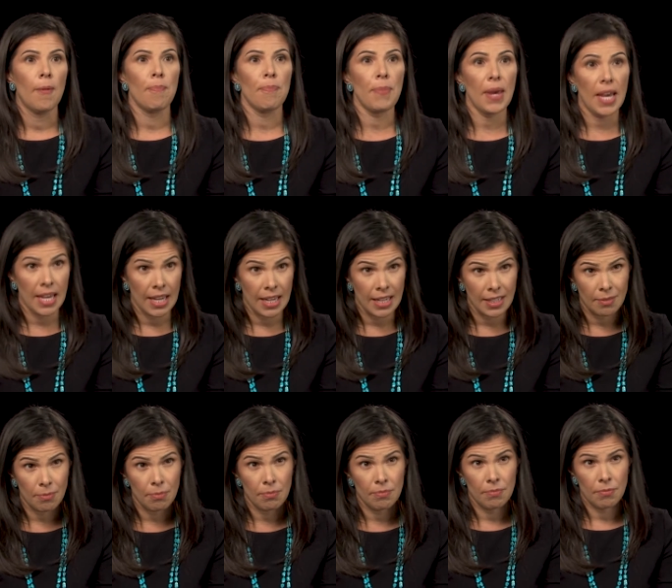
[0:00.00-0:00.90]

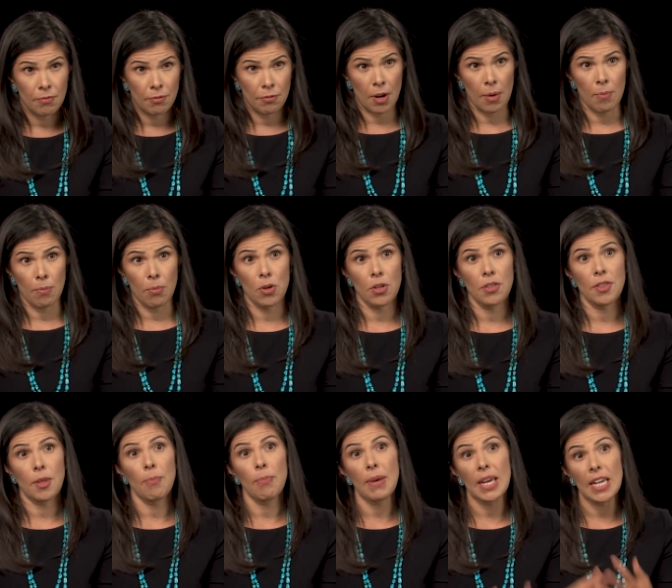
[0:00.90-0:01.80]
pain, from both
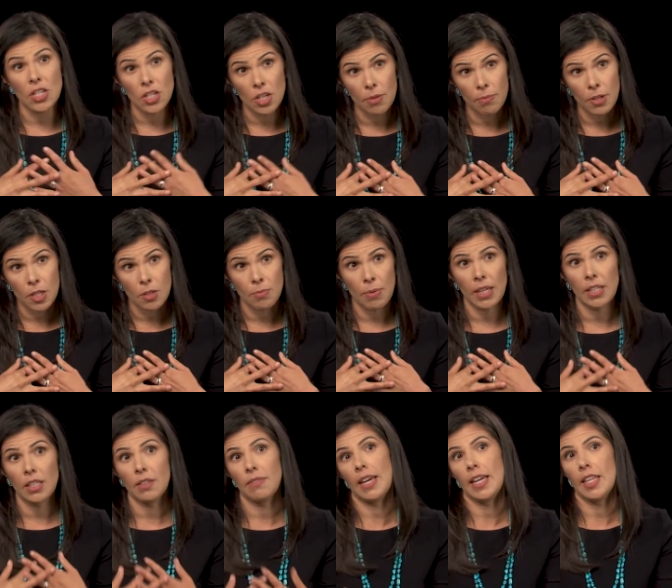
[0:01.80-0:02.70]
the patient
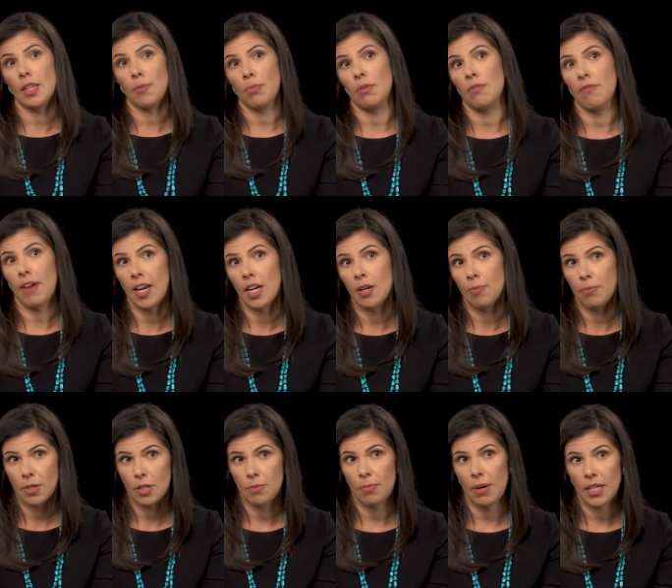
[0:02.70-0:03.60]
perspective and the provider
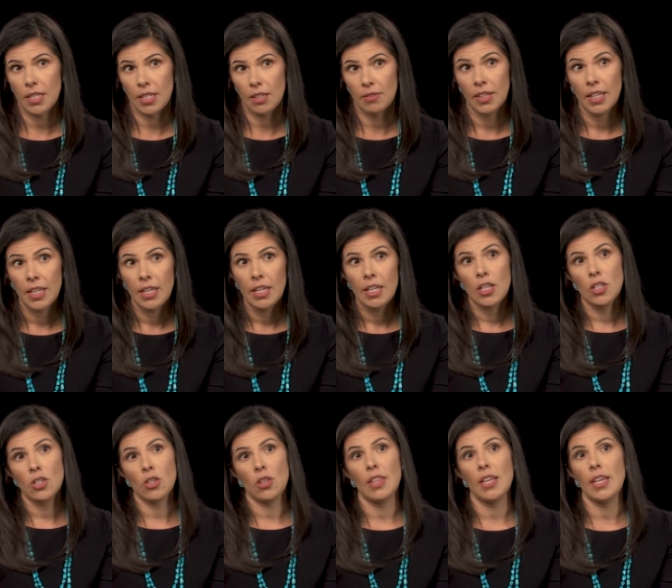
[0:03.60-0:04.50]
perspective.
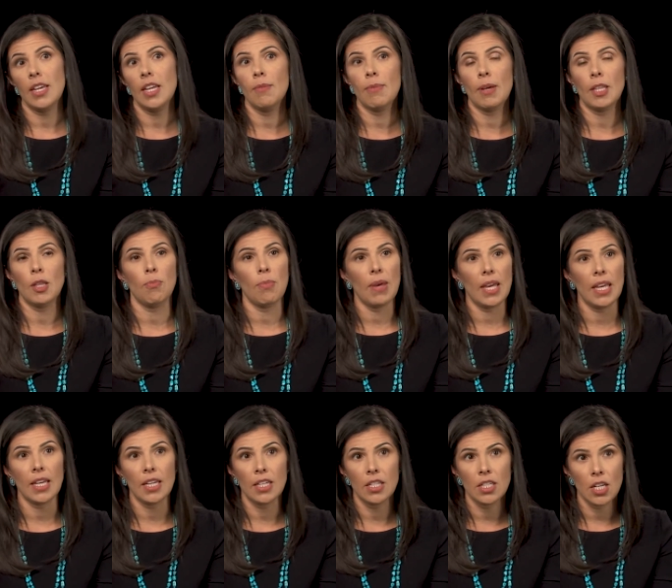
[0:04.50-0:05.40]
So, thinking about the
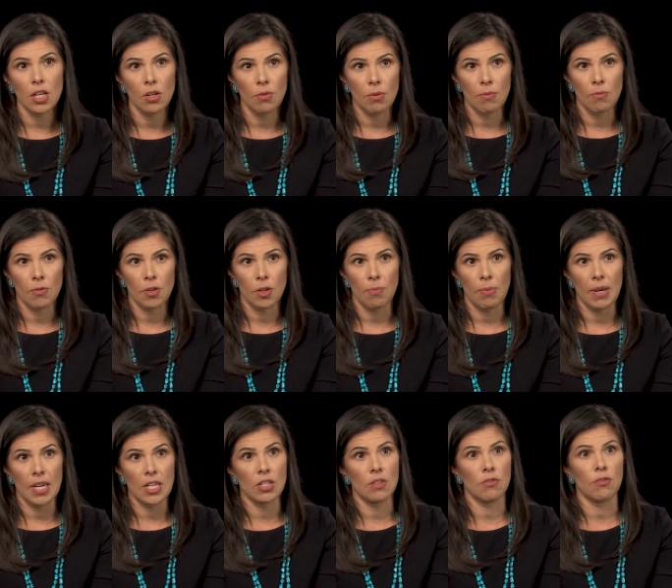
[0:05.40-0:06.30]
pain continuum for the
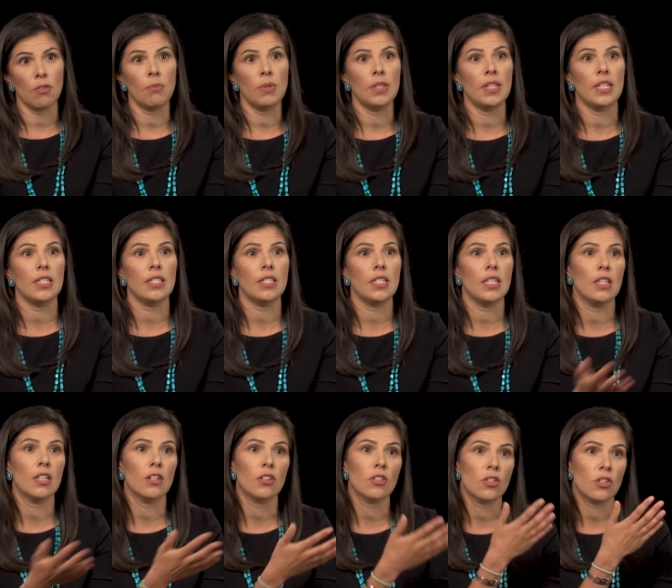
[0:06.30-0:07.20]
patient from when they
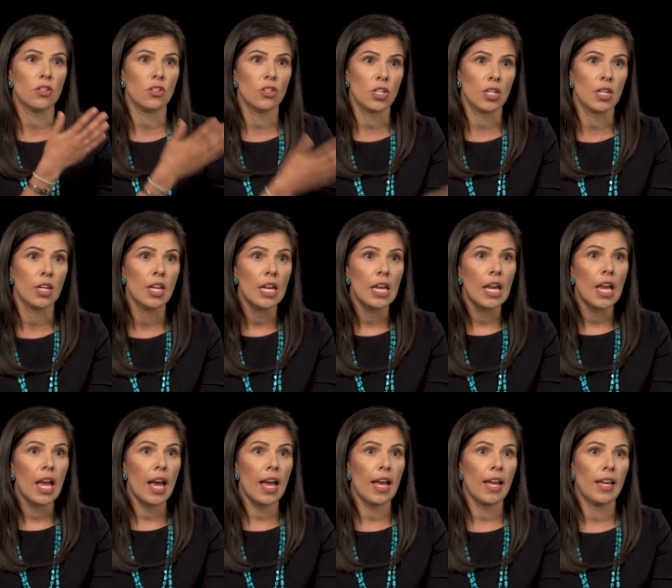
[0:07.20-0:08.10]
see their surgeon
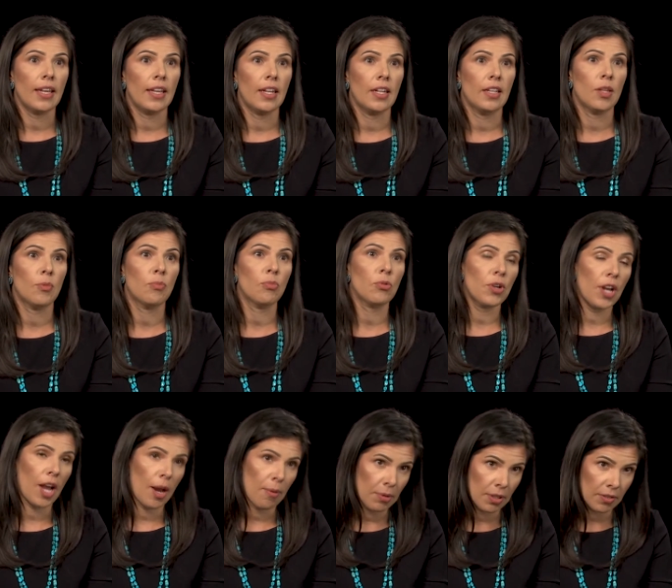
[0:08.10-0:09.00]
uh, in the
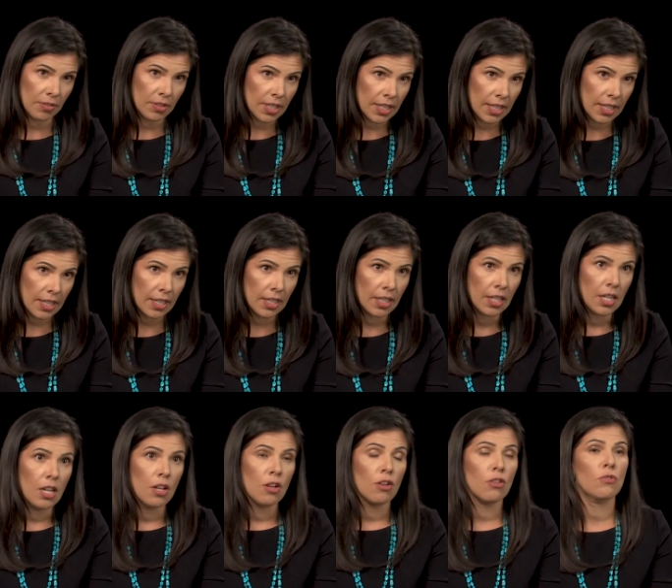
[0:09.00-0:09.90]
preoperative clinic
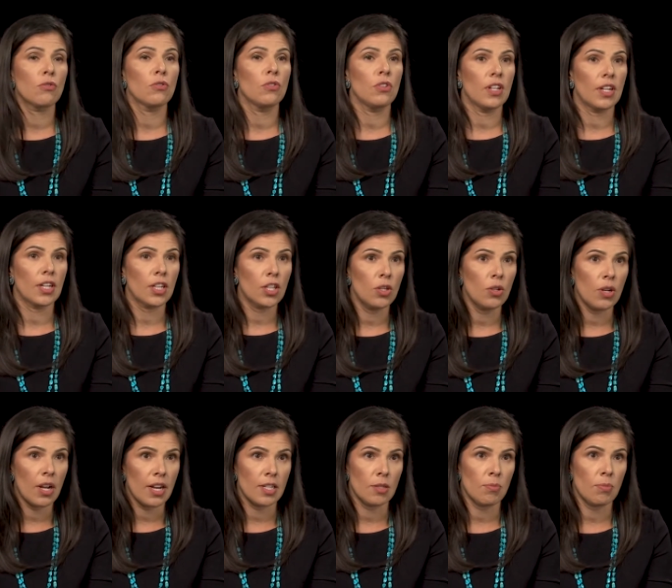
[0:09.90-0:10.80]
through their
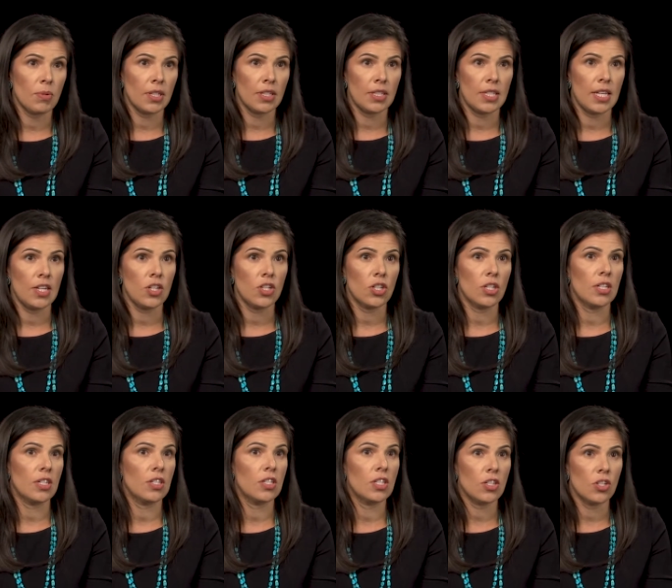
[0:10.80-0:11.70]
acute
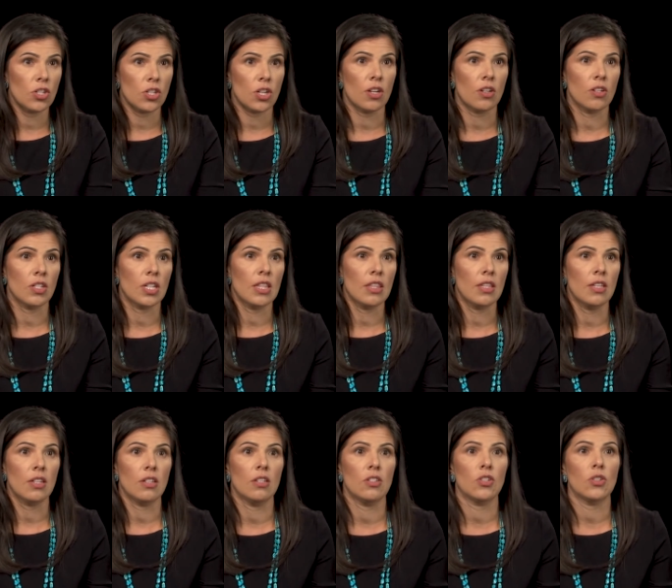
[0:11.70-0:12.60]
hospitalization and discharge, and
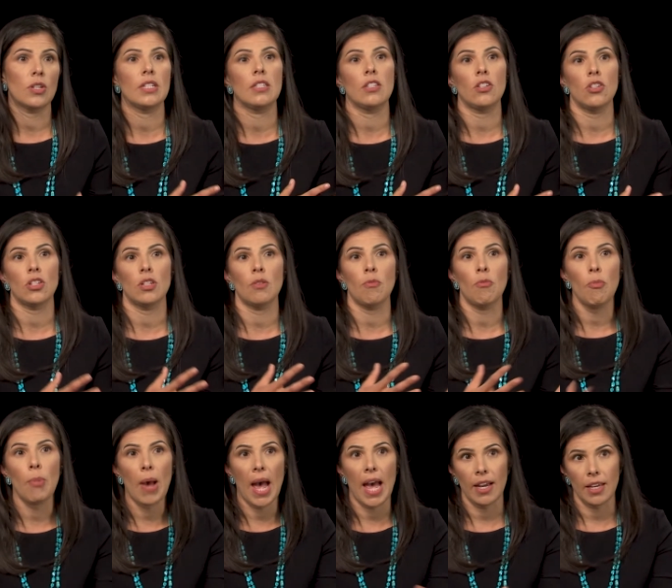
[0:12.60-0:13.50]
then transition
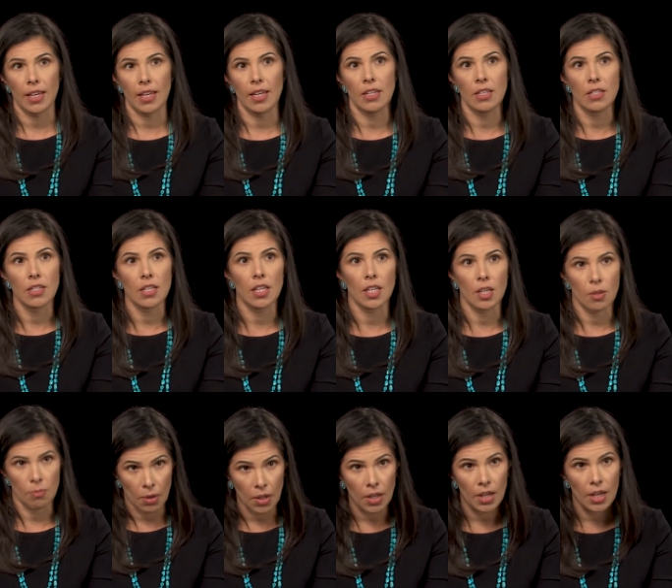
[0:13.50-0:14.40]
back into the
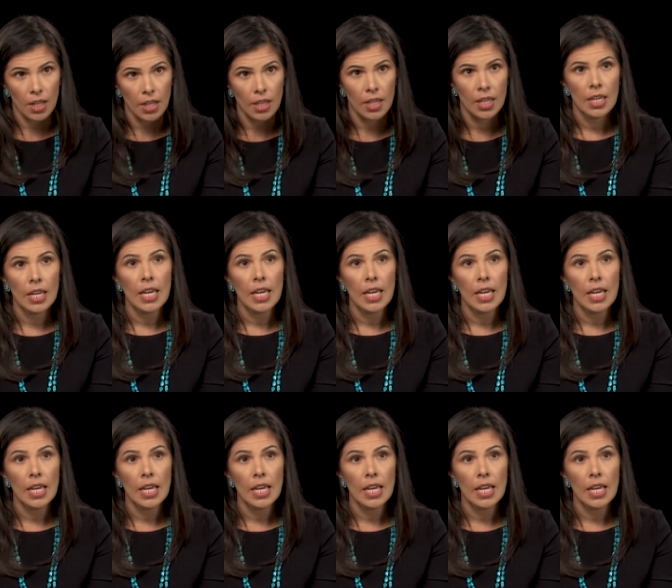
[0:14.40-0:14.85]
community